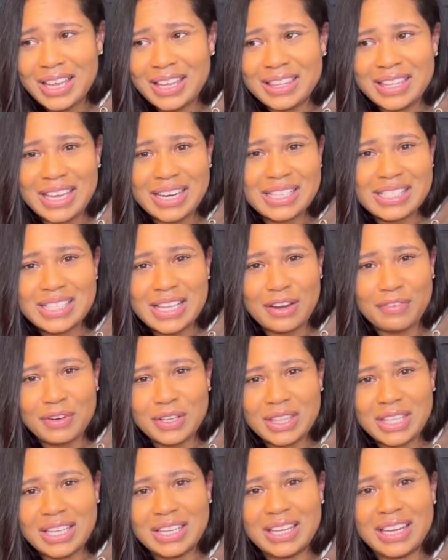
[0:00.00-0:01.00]
that is
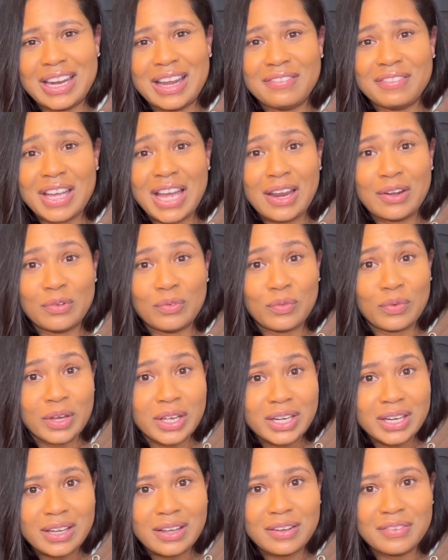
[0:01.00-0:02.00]
everything that I've gotten
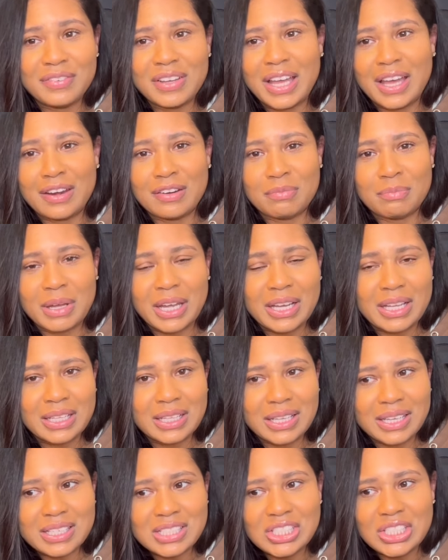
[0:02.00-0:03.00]
rid of out of my
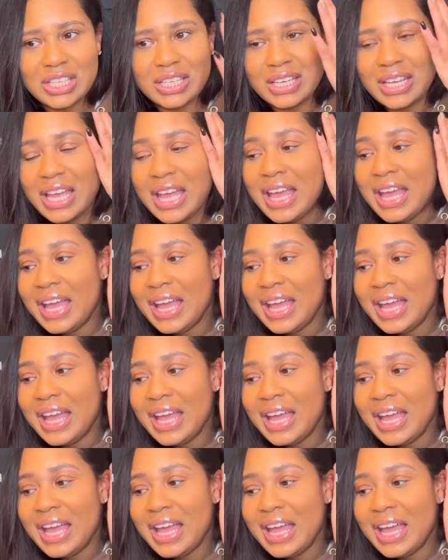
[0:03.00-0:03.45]
collection.